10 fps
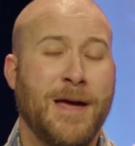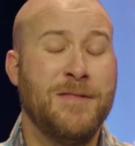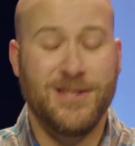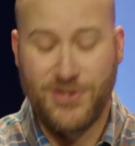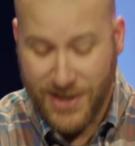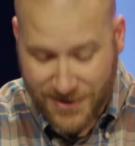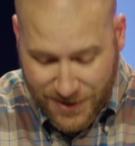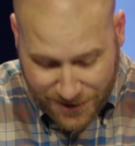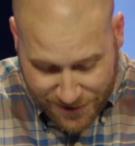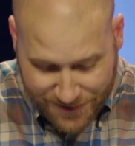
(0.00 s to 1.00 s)
And then
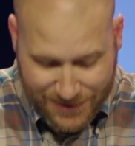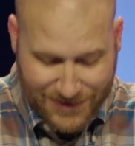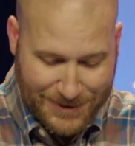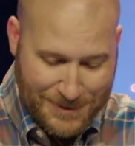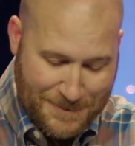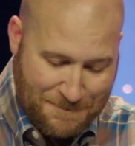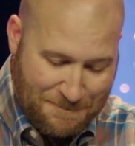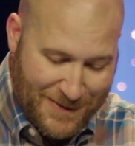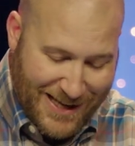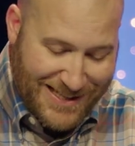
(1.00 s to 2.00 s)
Jesus,
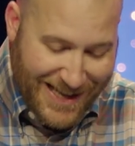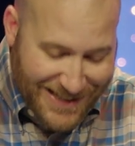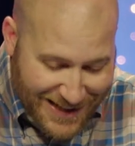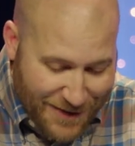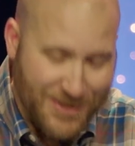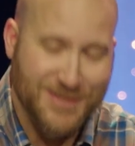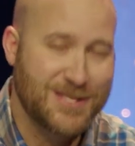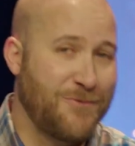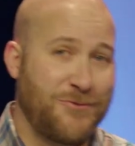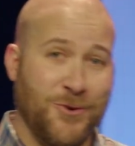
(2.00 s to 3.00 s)
he takes it even a
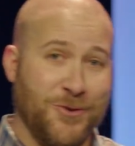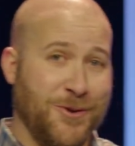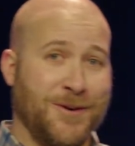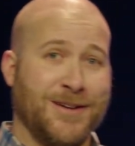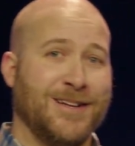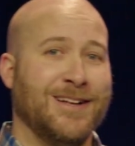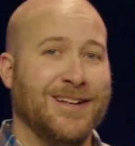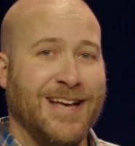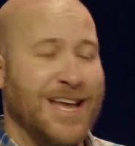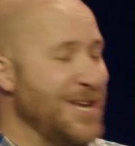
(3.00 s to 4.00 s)
step further.
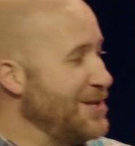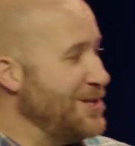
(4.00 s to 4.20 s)
And he